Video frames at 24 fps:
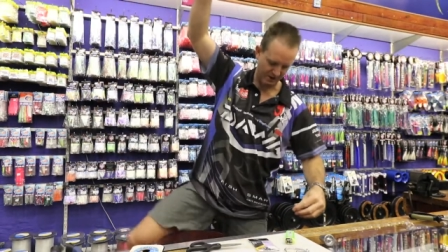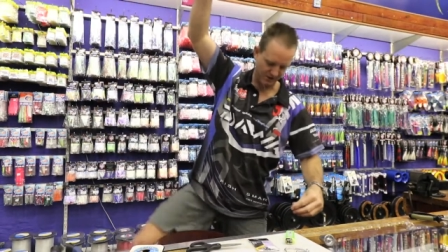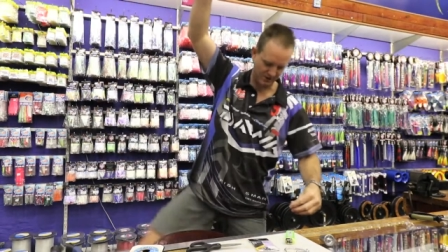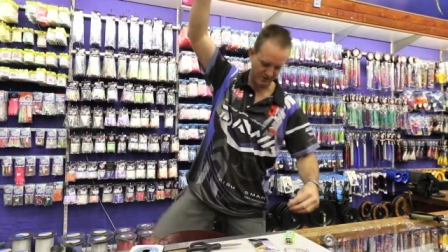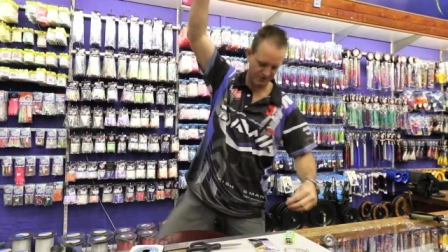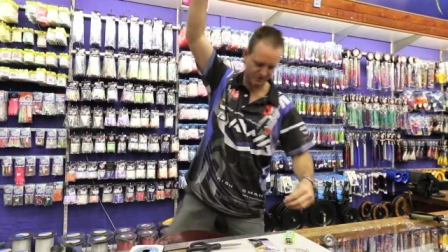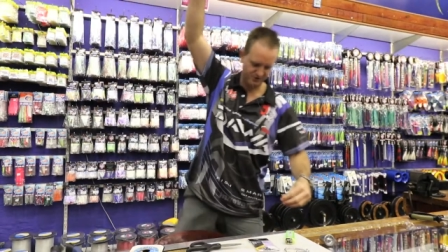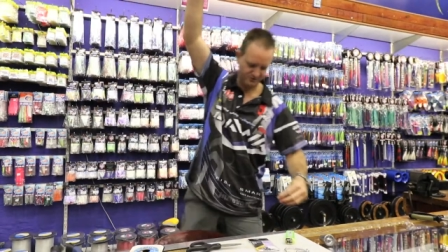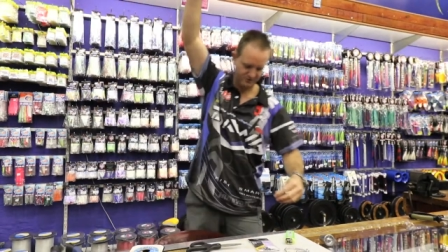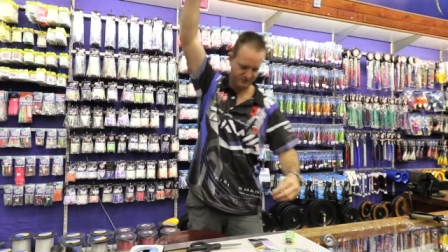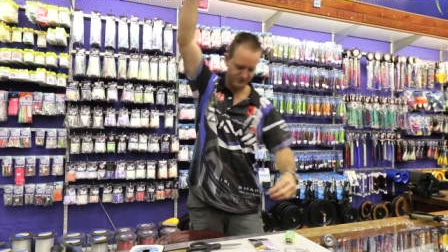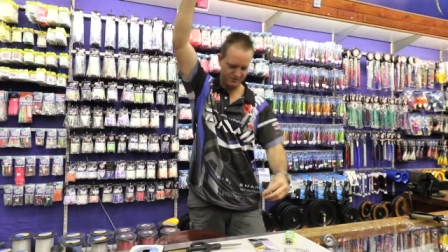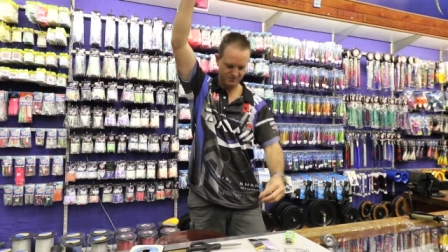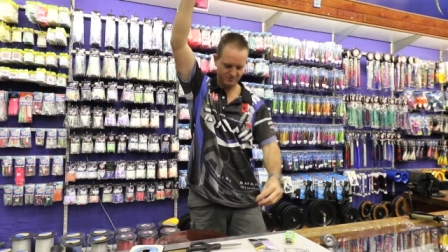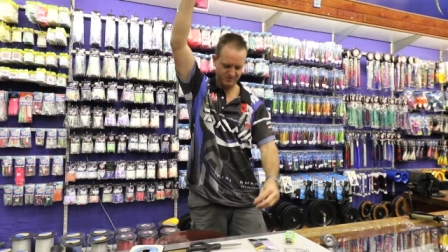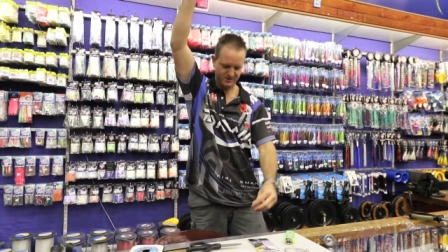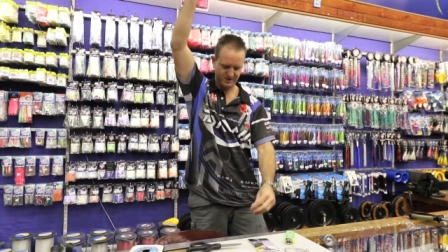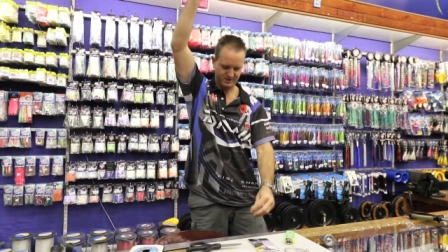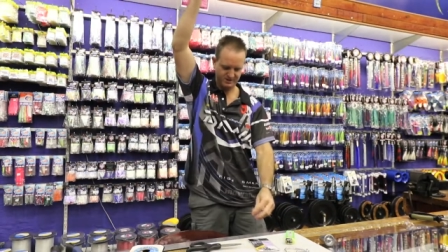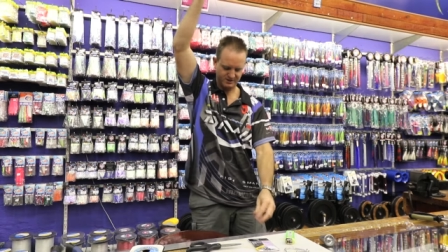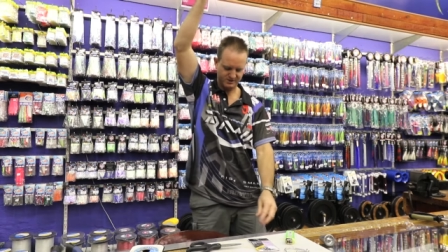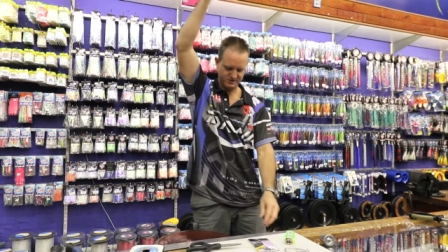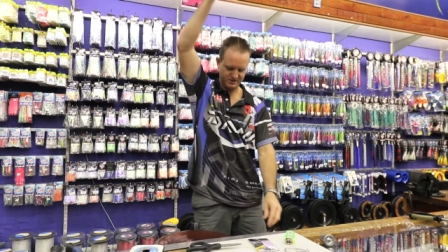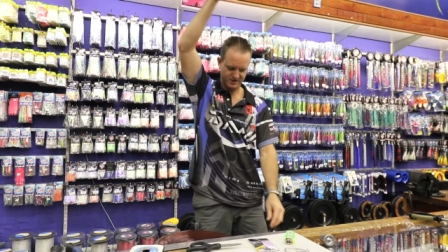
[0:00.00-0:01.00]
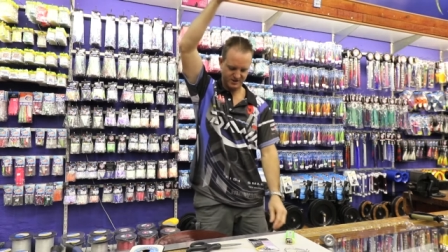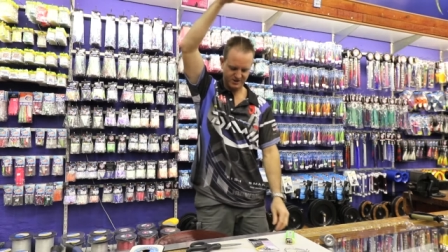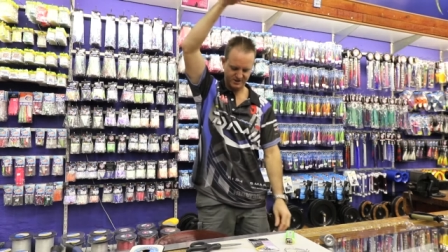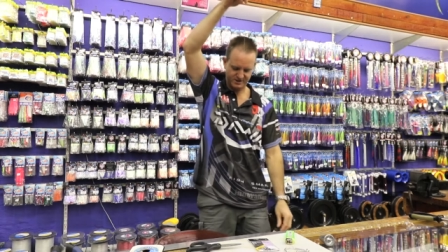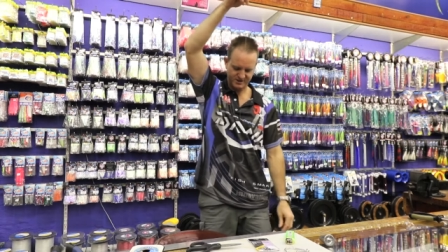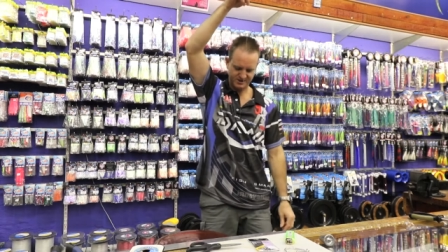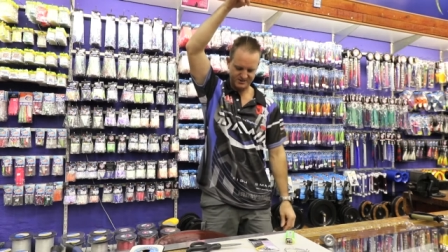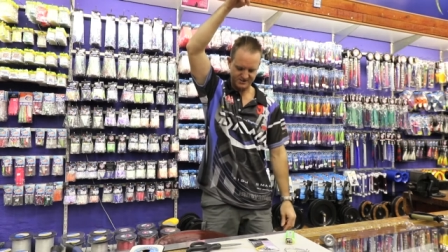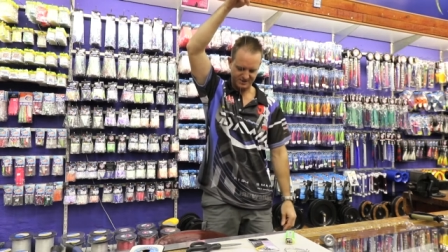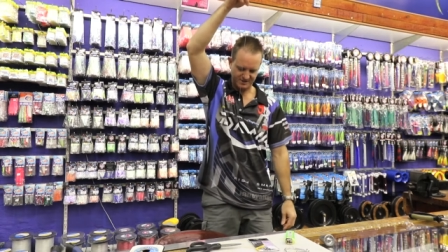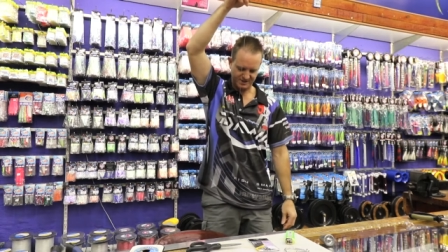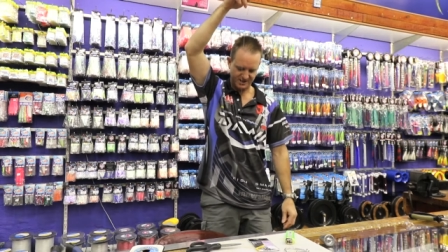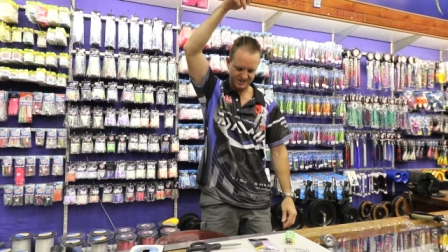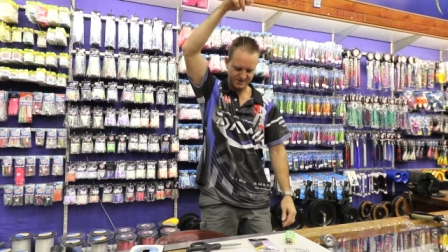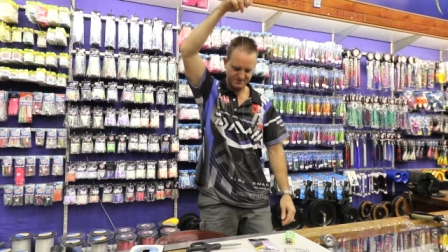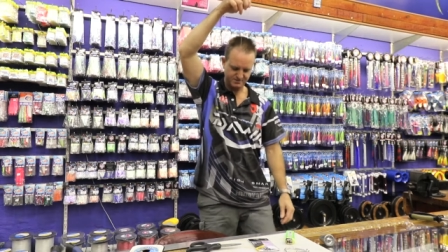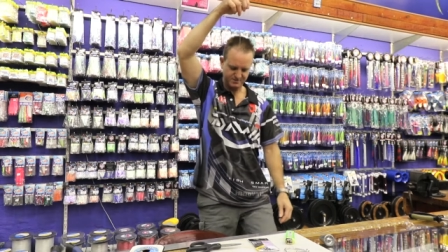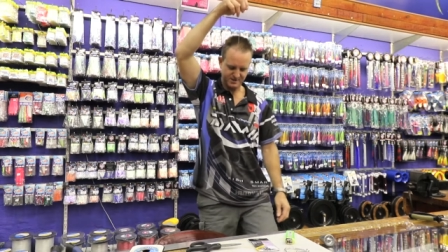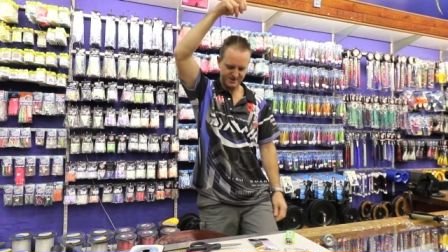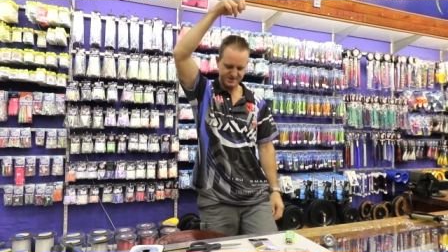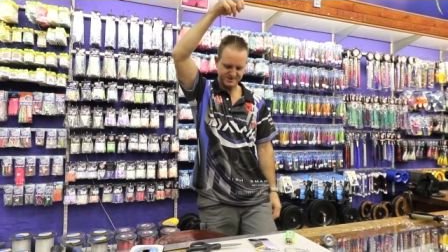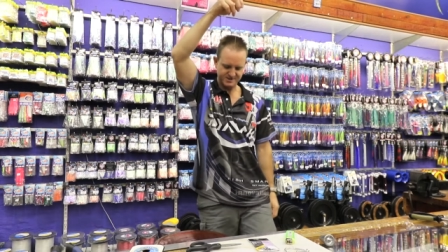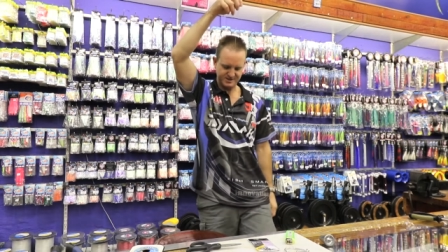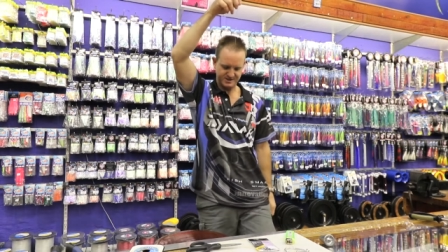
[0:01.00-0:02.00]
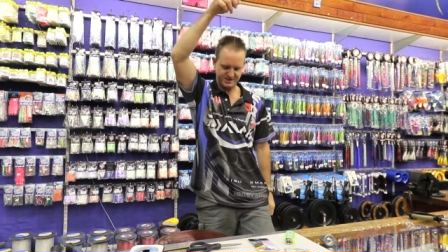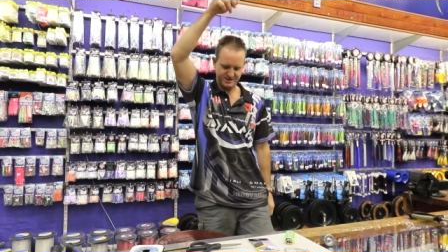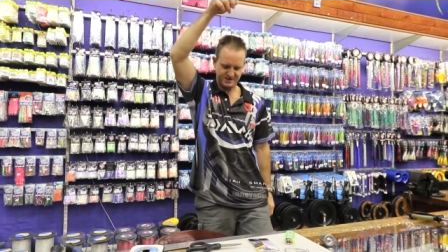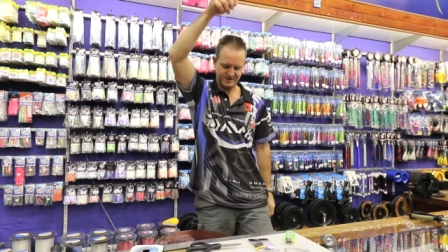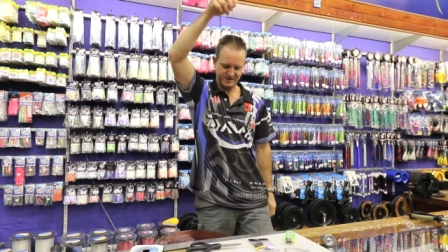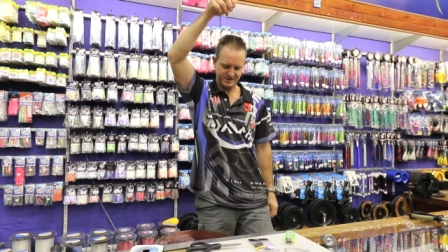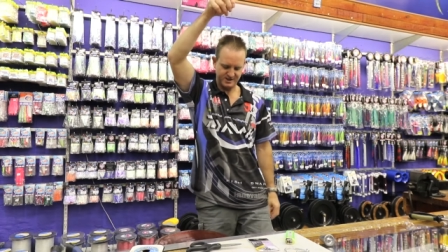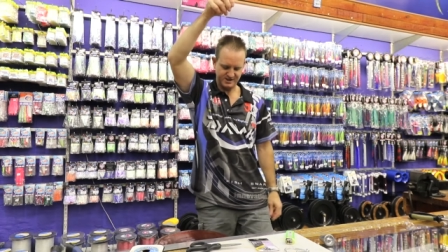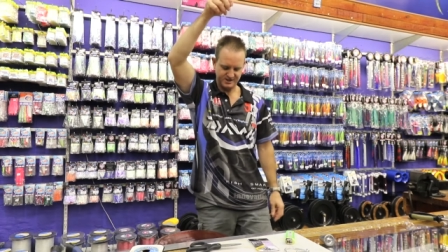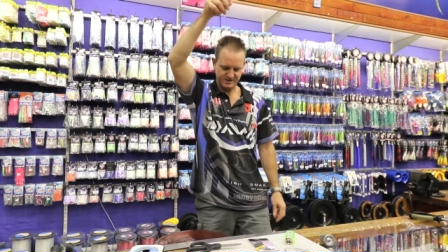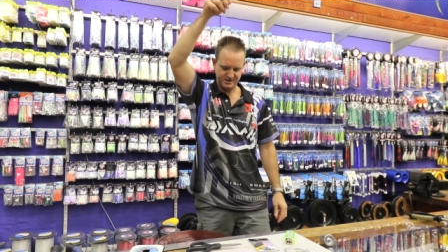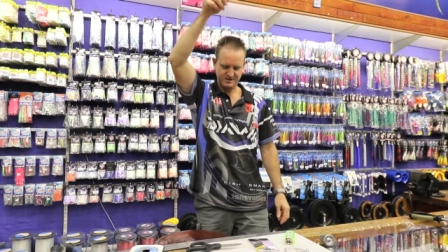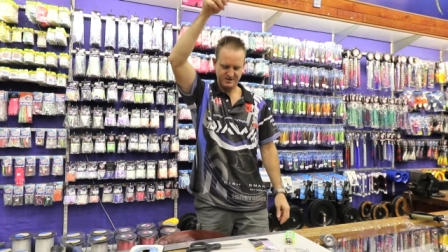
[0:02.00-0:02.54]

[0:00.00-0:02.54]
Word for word: long your full metal jacket is and that's basically